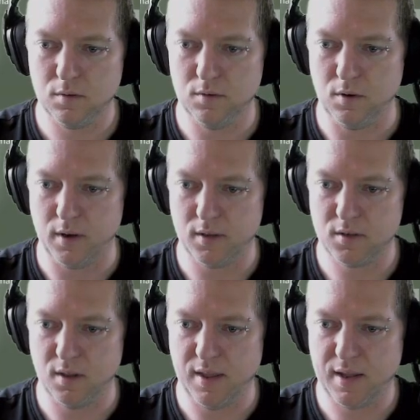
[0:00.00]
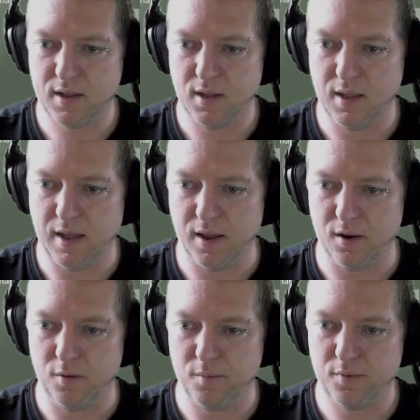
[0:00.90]
Right, so that can
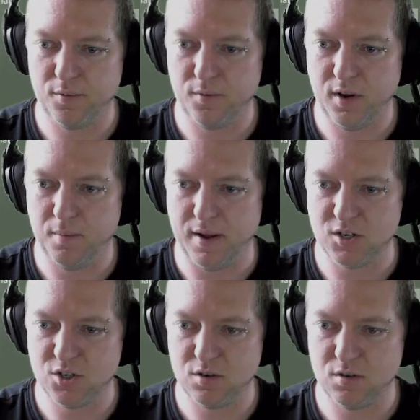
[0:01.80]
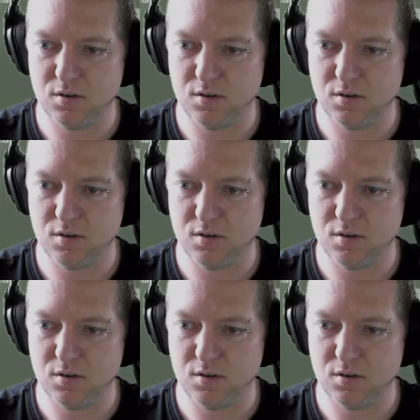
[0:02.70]
go pretty much